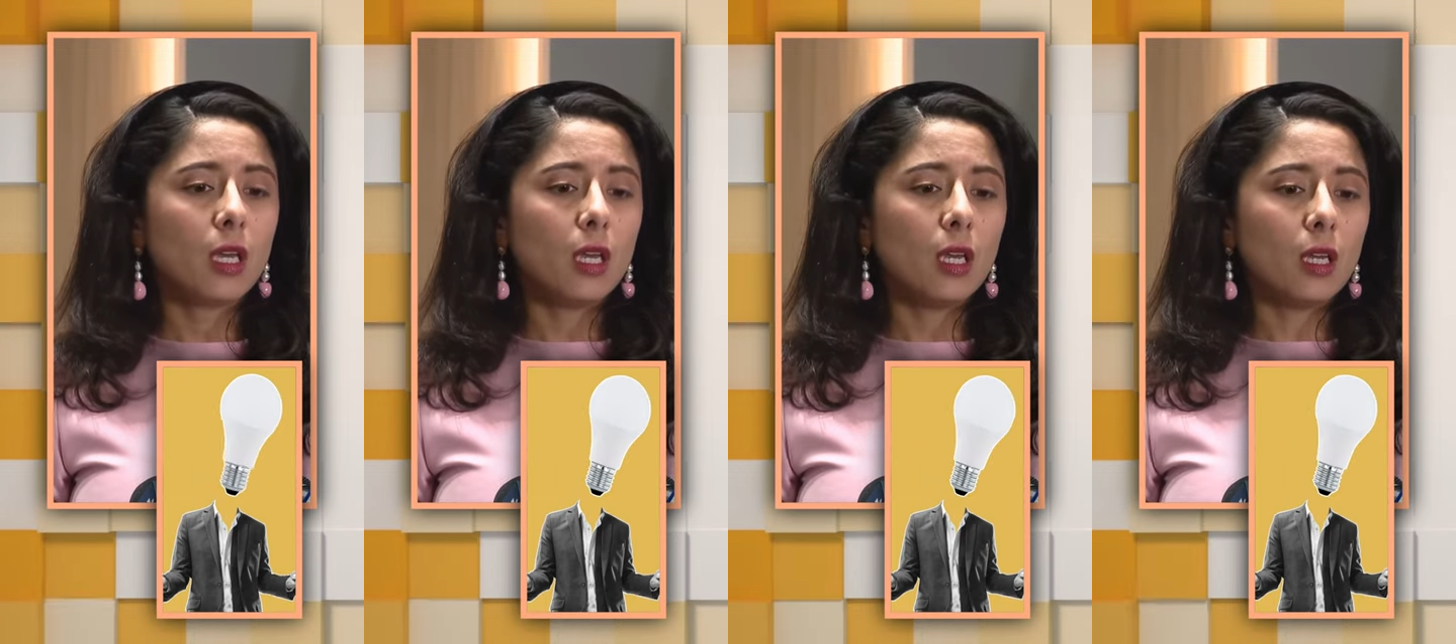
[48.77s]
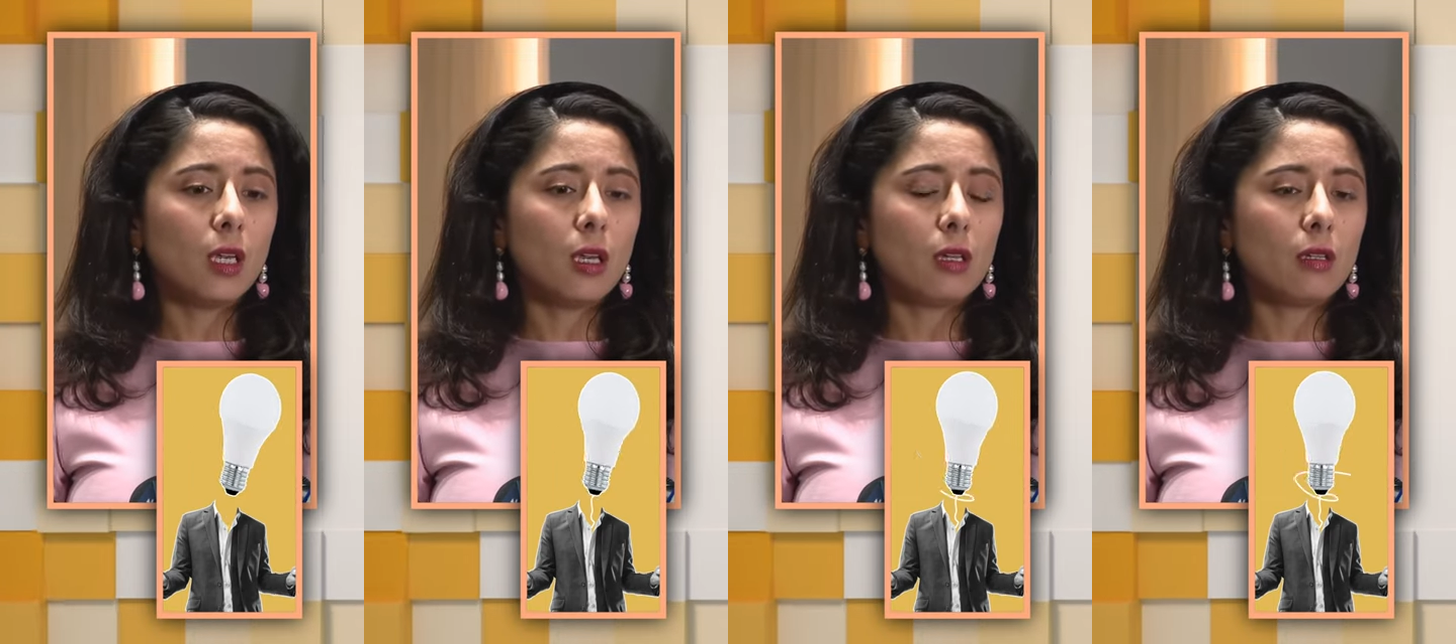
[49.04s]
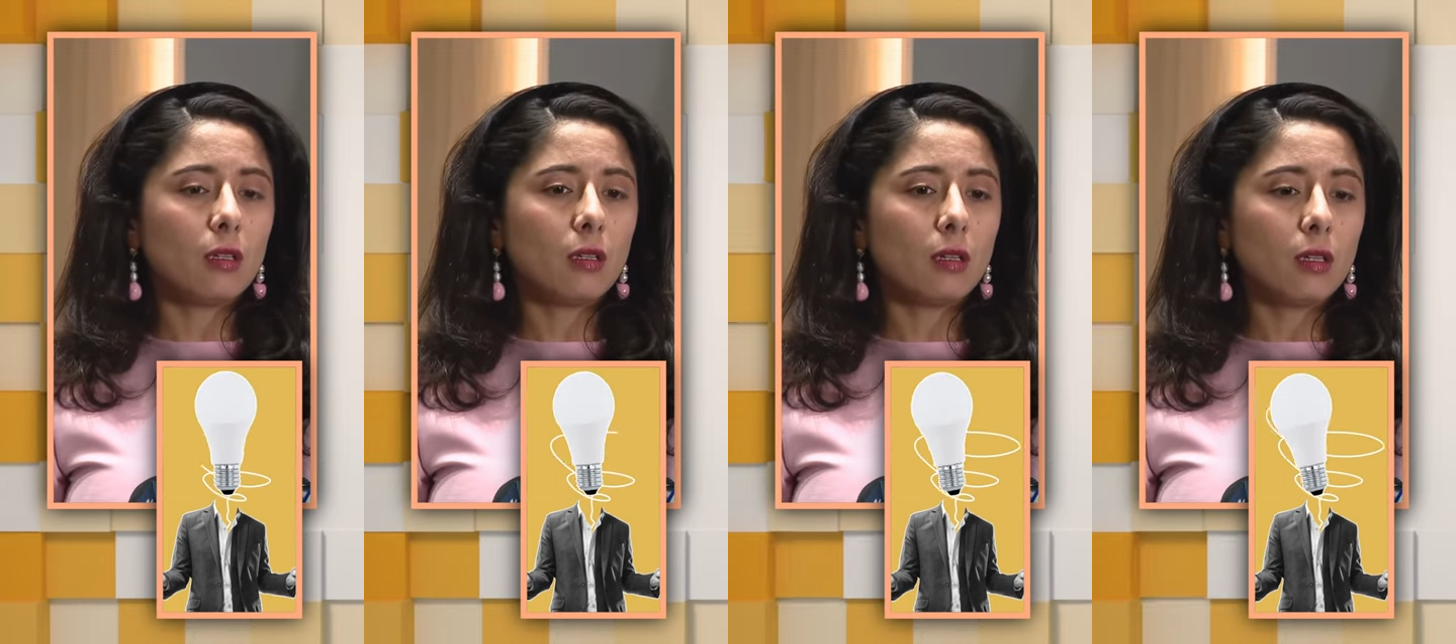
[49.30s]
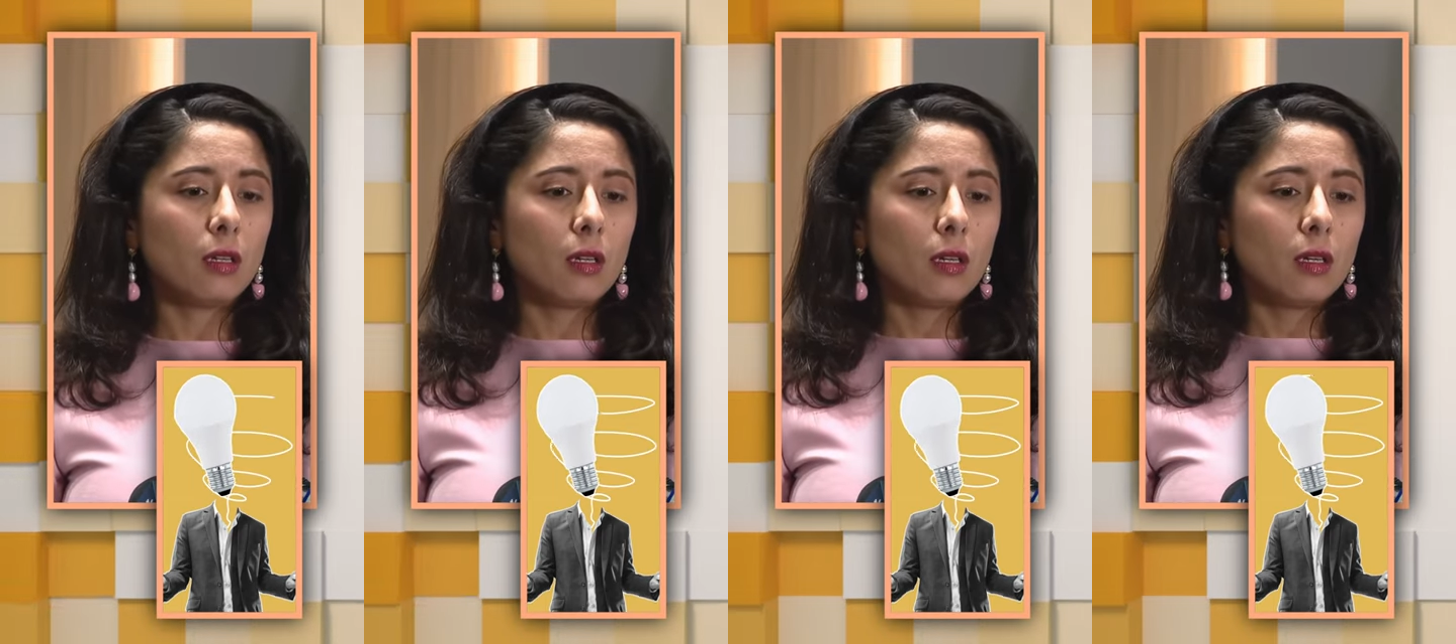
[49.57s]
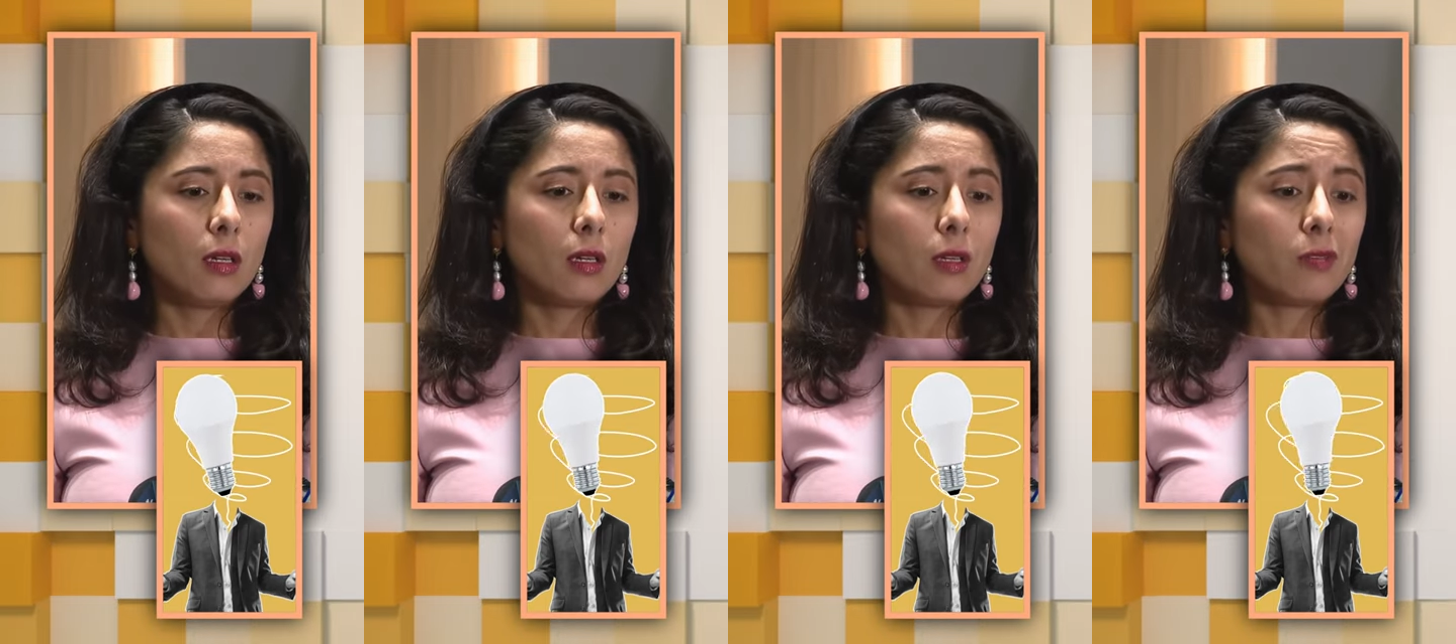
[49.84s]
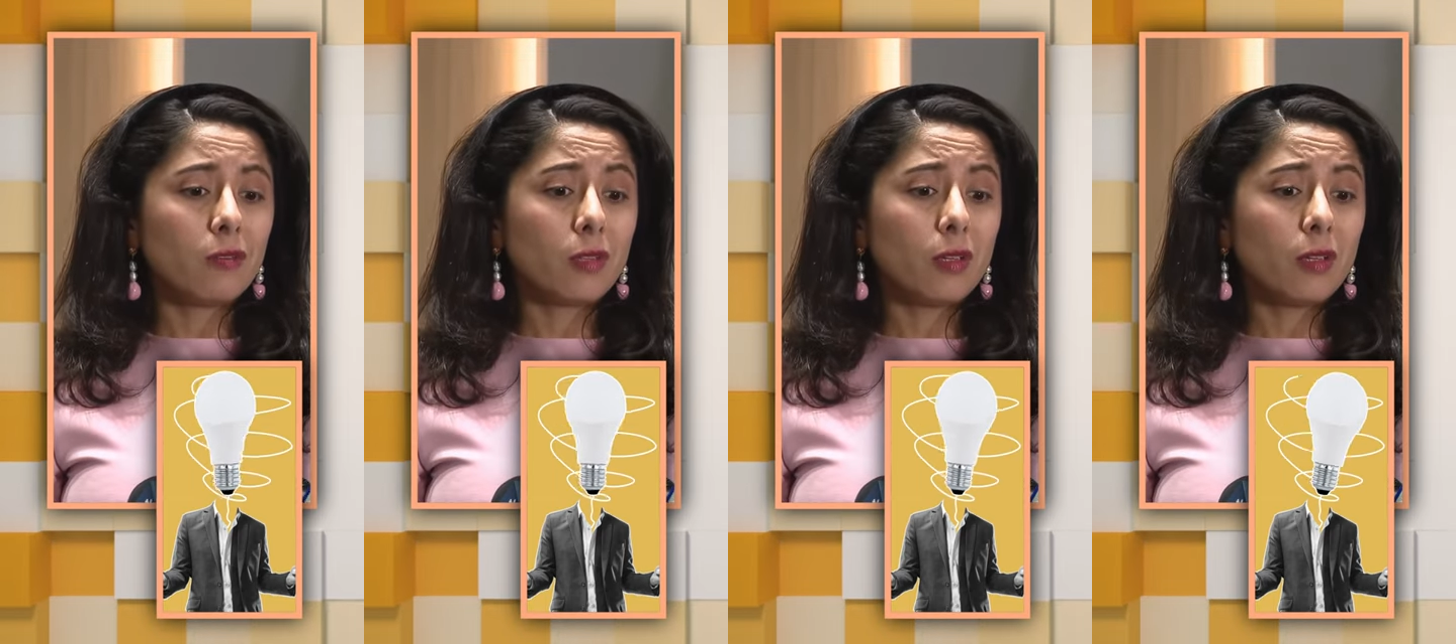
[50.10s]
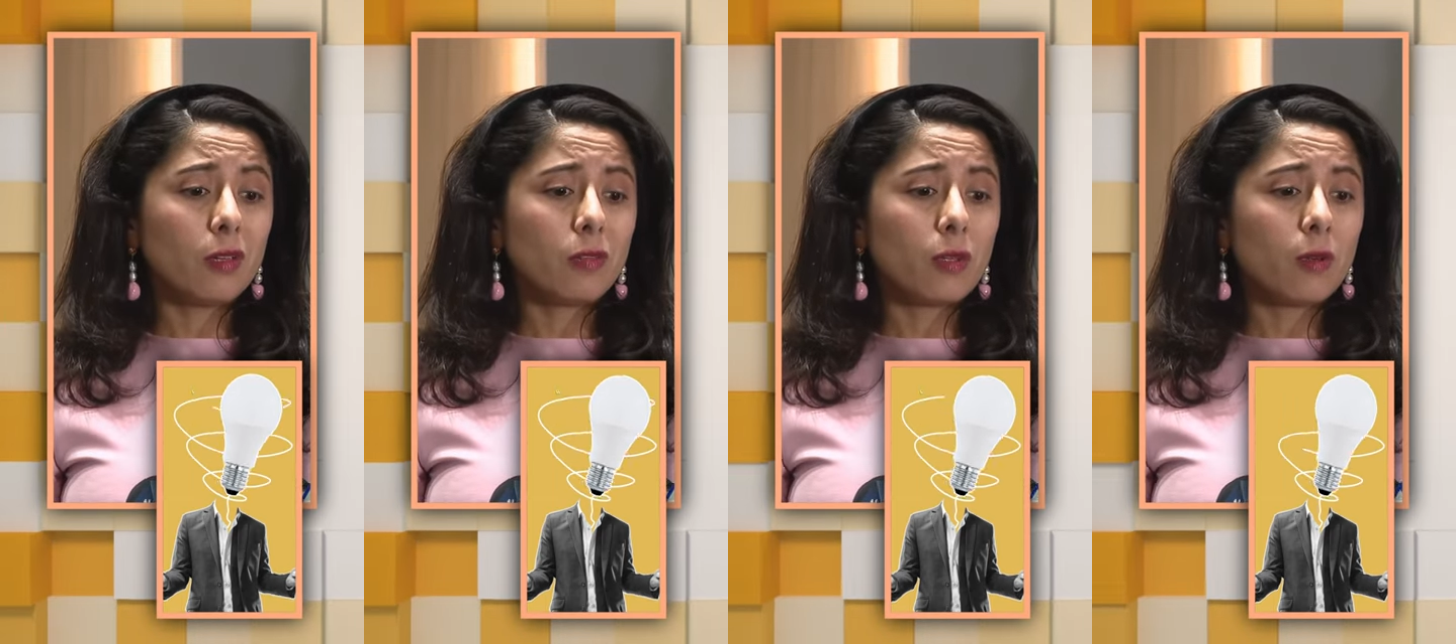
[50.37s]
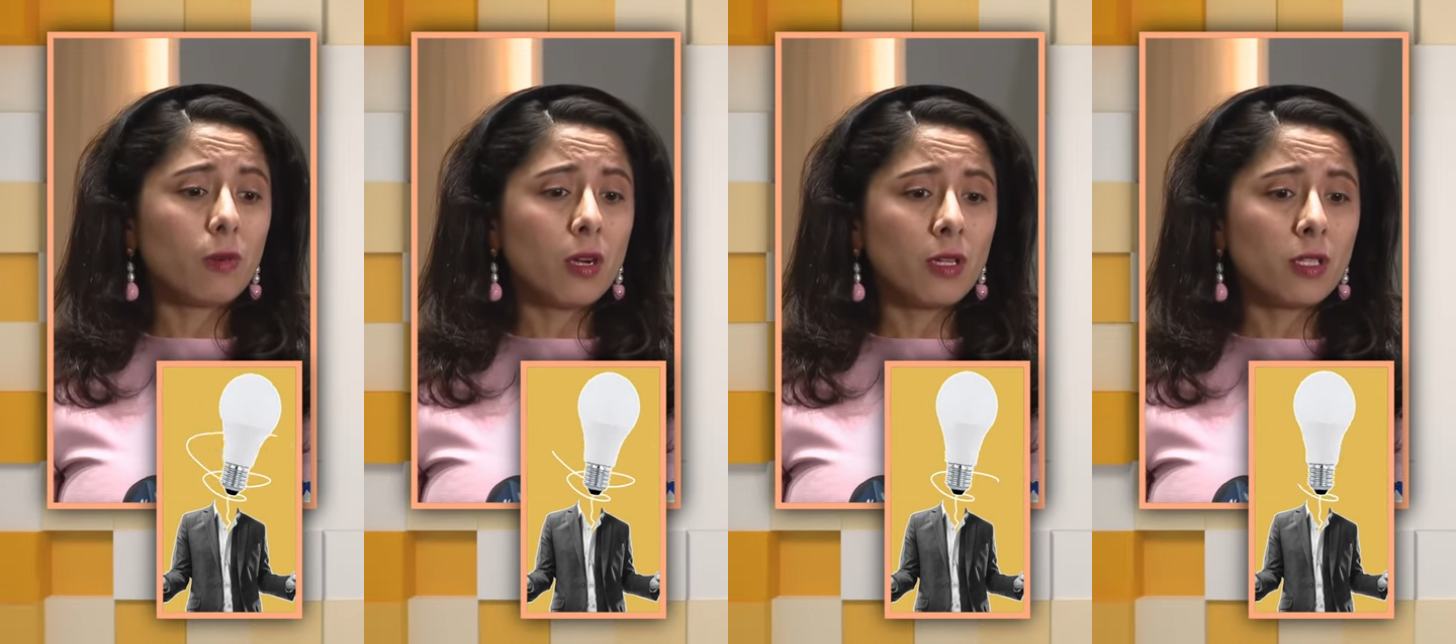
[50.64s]
and uh, if we if we
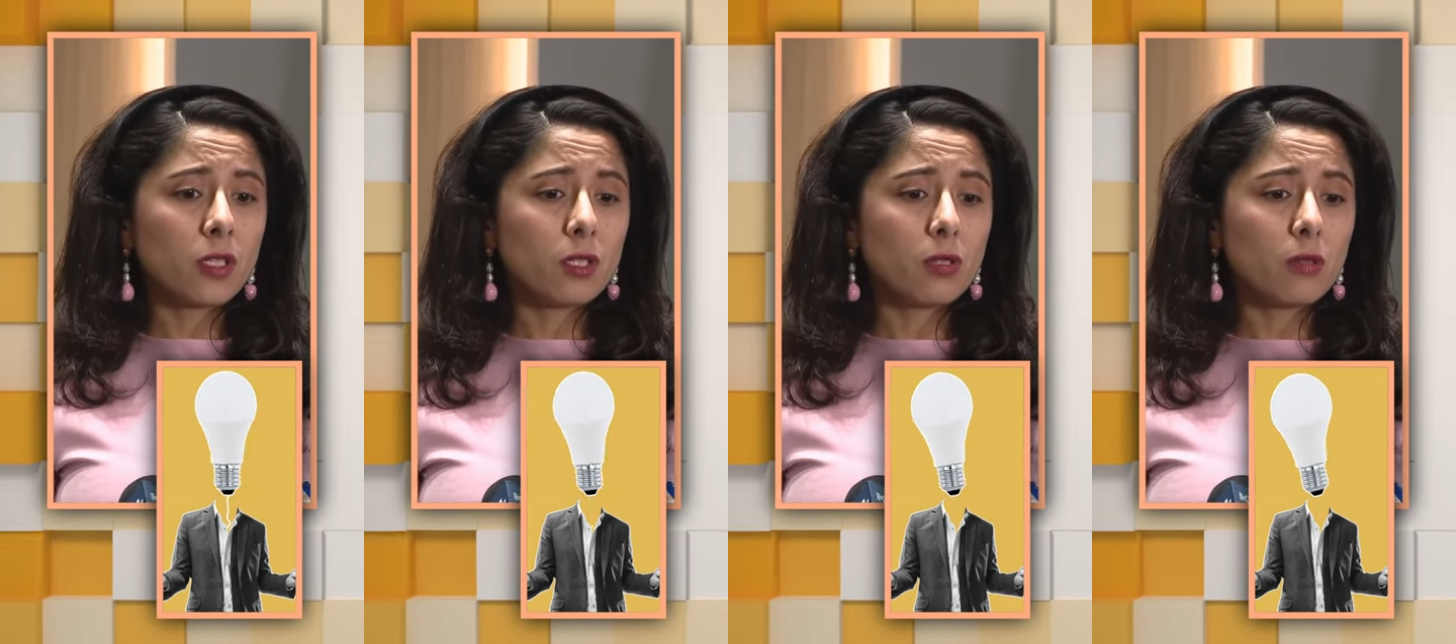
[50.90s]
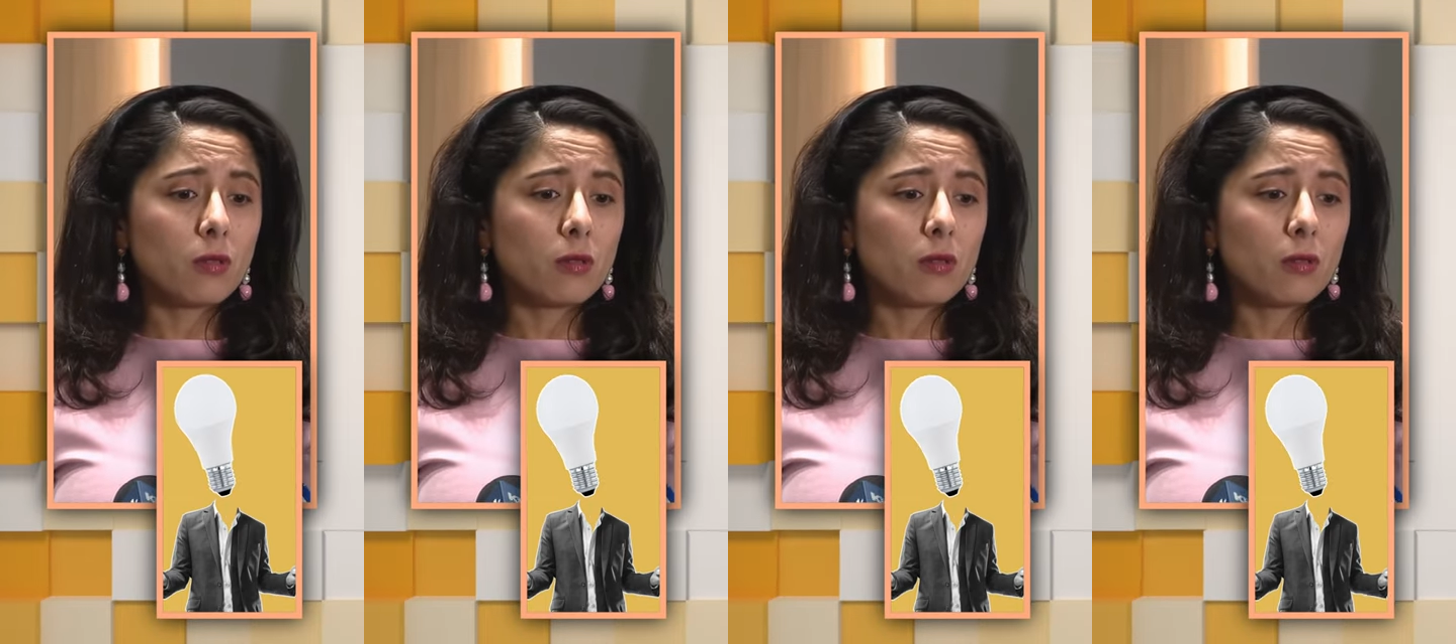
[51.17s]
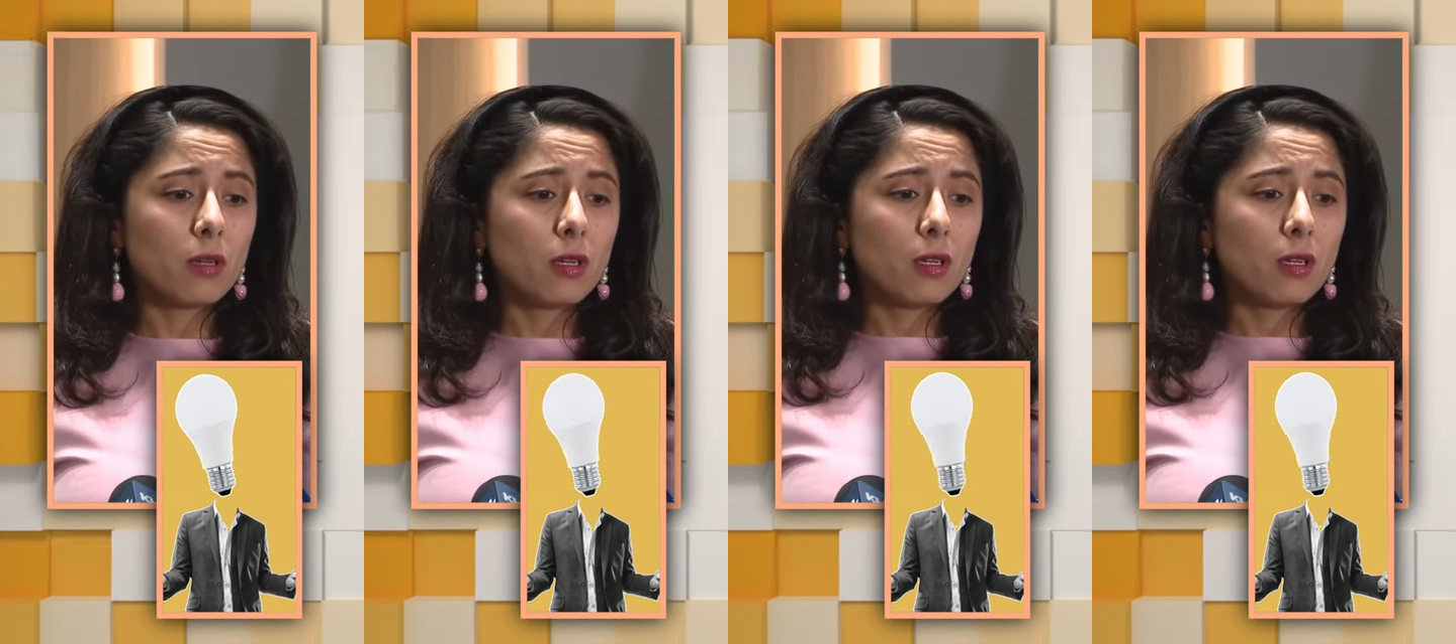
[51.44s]
want to,